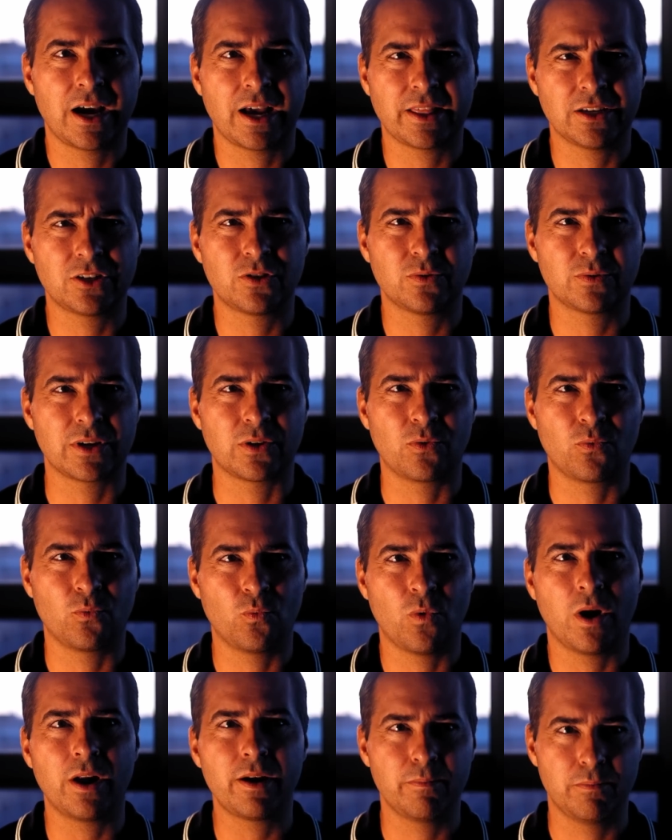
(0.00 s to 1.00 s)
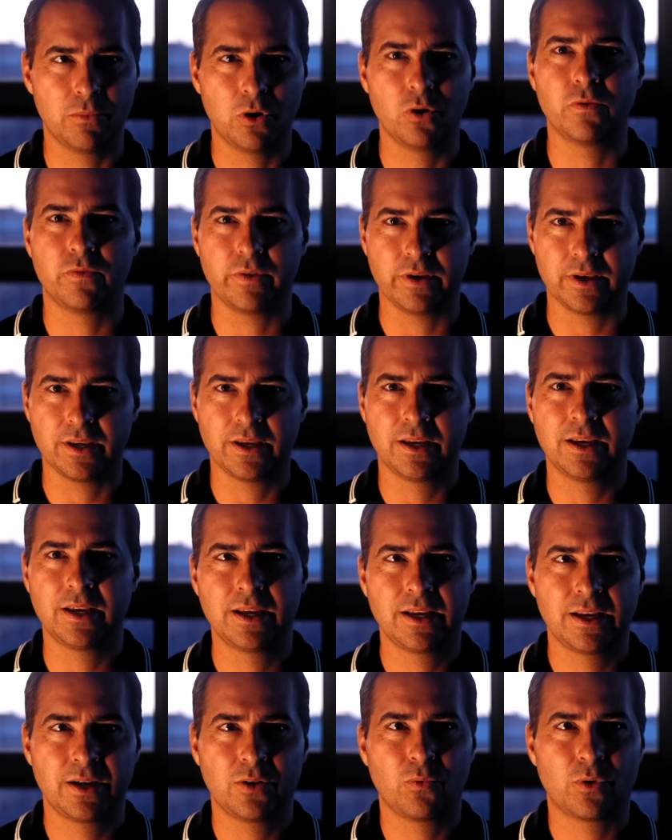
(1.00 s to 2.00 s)
I think she was in one movie
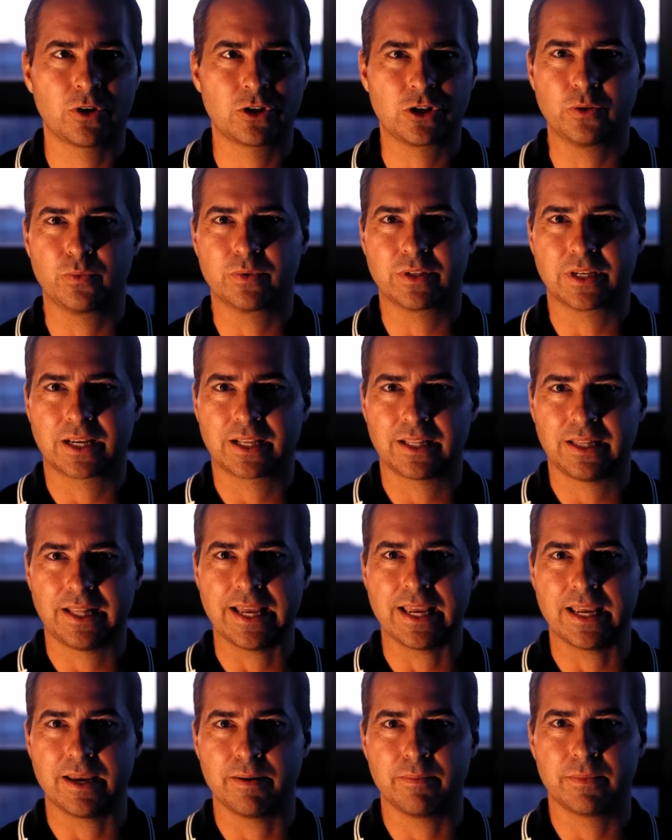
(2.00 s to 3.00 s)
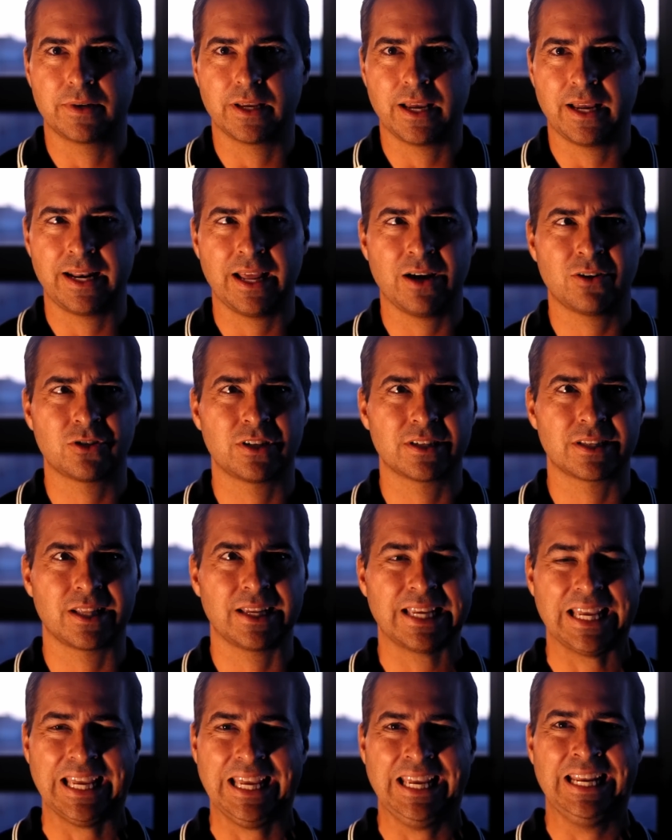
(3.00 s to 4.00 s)
where she was acclaimed, and now she's
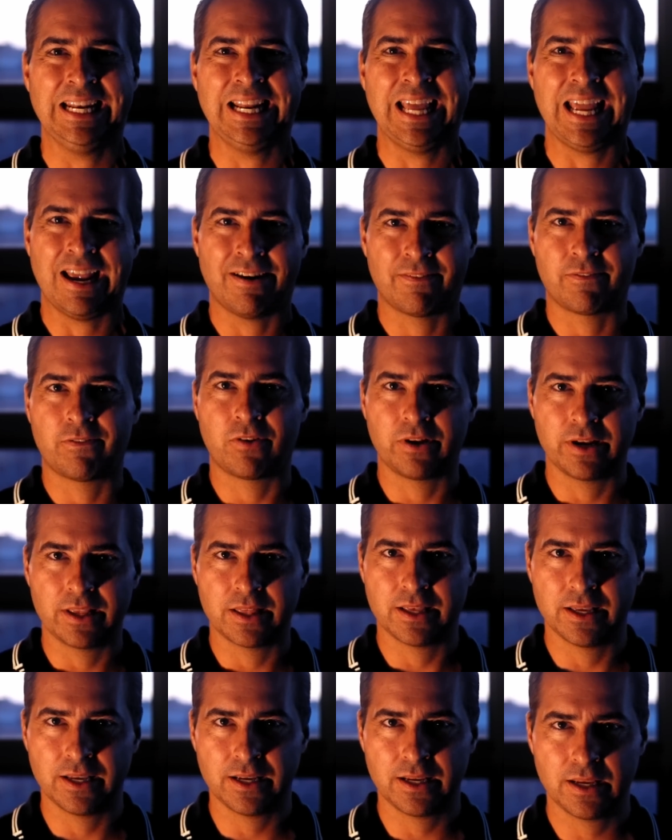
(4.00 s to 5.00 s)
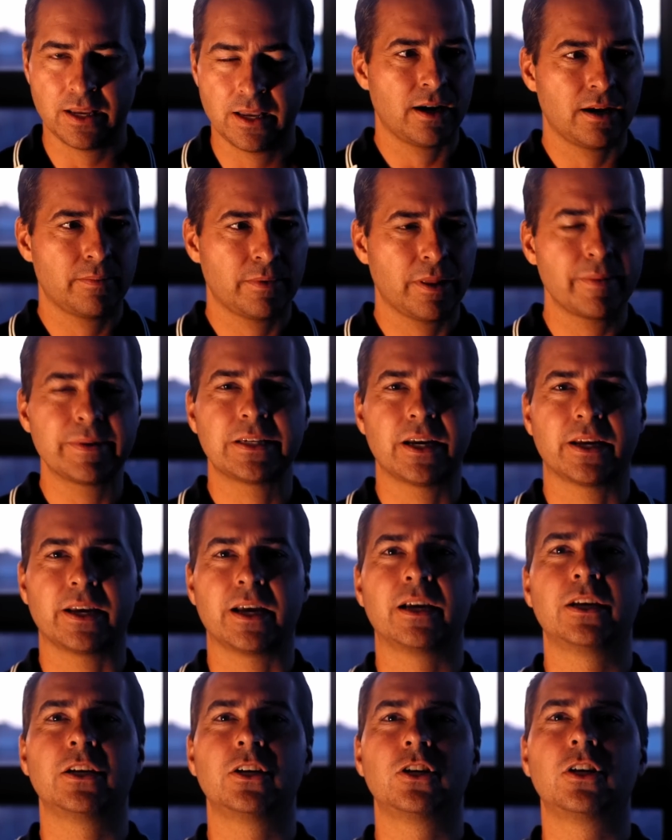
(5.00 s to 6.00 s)
like in everything. Uh, but let me tell
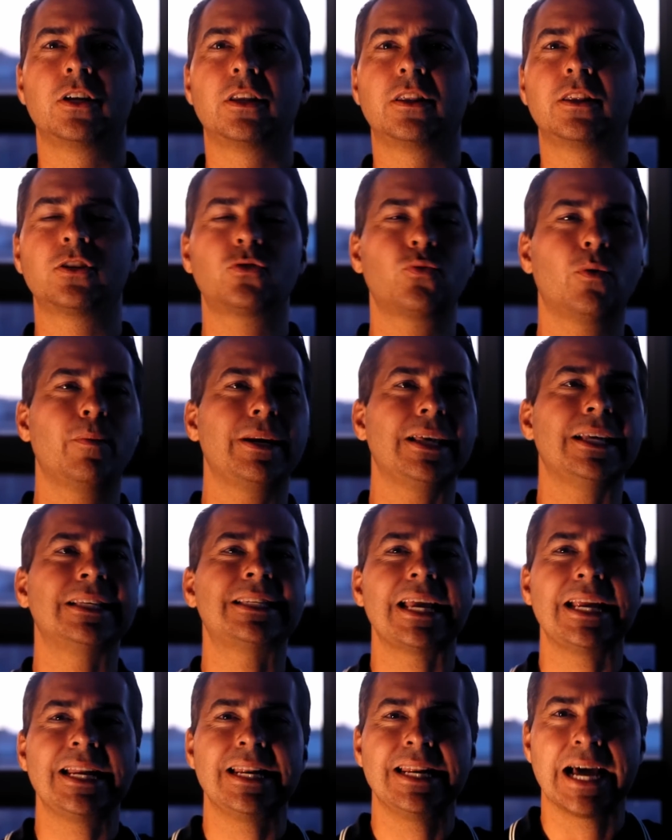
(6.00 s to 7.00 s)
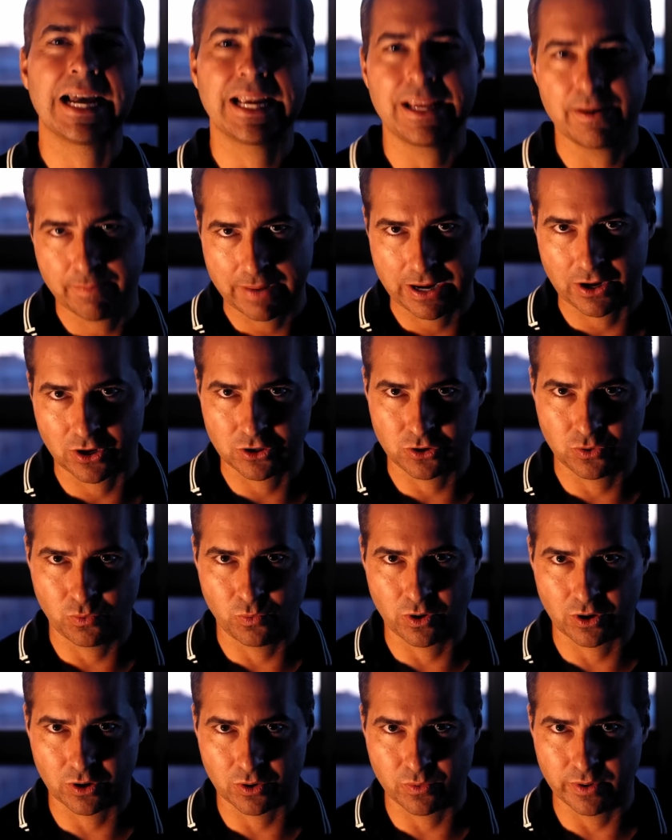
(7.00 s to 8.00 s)
you, this woman is a nightmare to
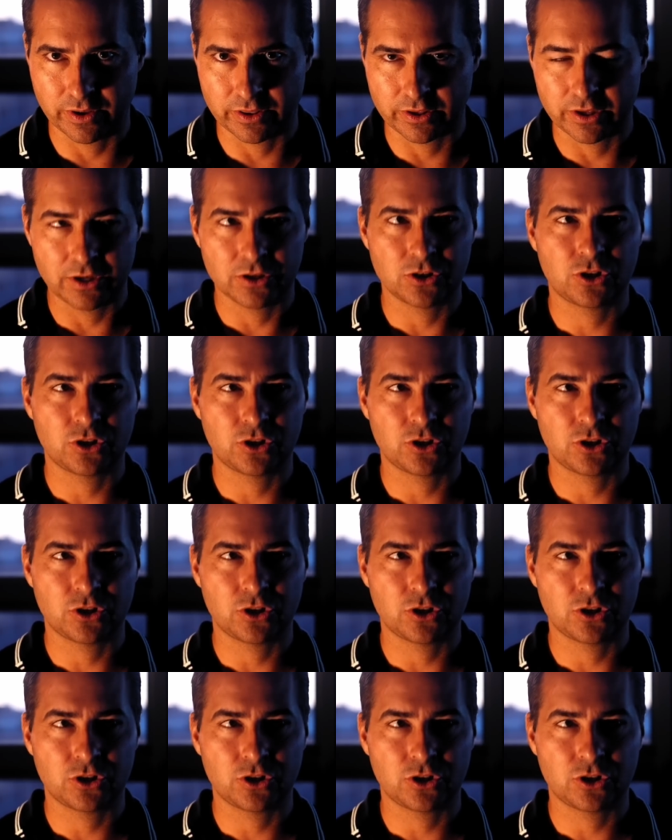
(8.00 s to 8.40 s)
work with.